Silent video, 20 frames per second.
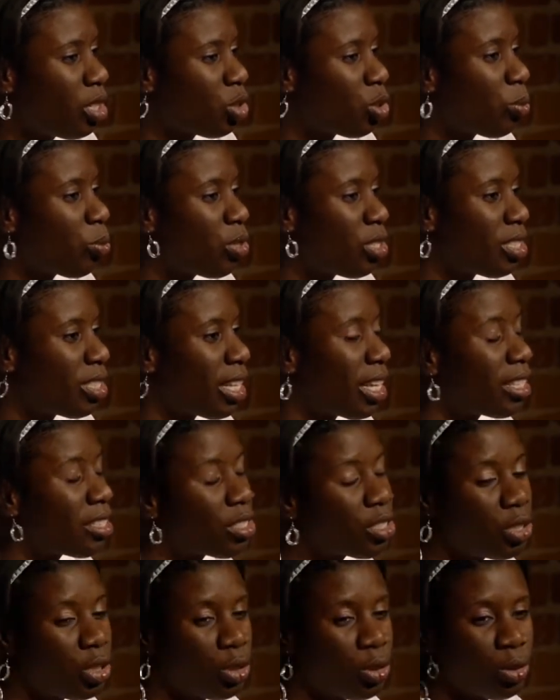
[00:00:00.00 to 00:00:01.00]
to
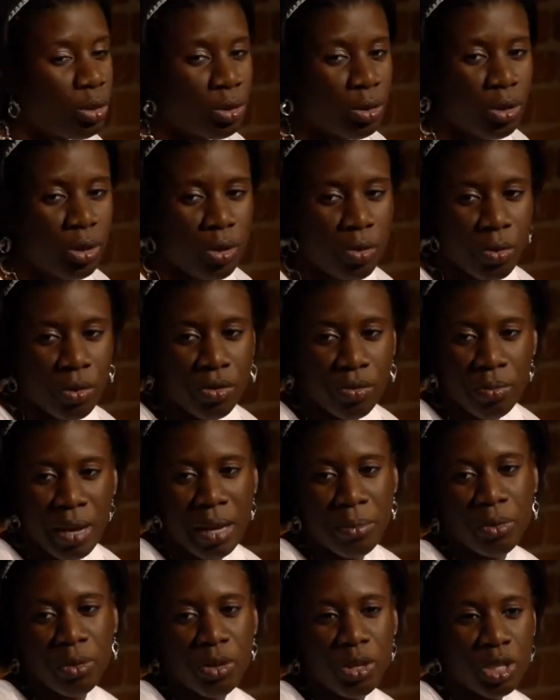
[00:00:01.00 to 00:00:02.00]
present to you with
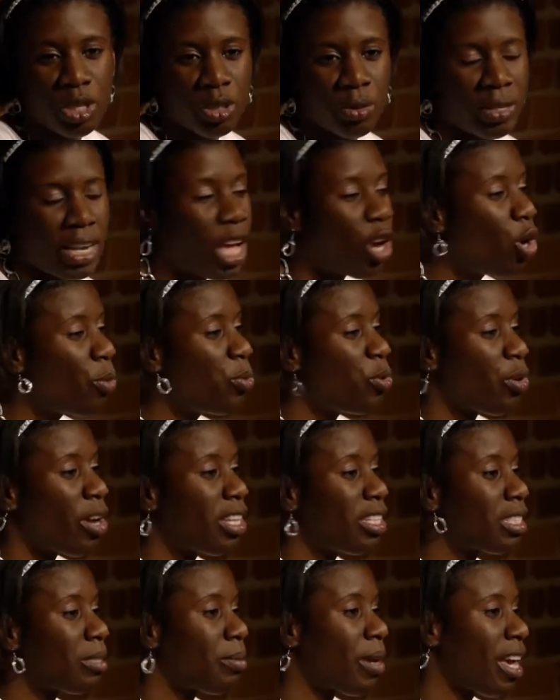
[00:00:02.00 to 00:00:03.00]
my poetry. And I hope you are
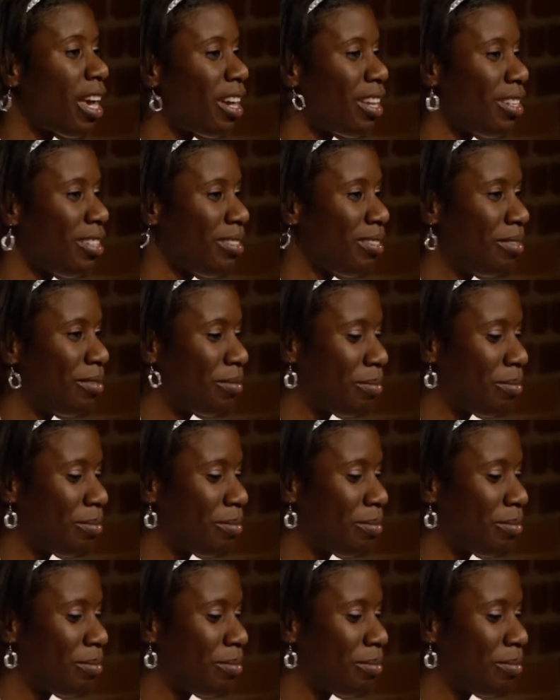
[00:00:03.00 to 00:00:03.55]
inspired.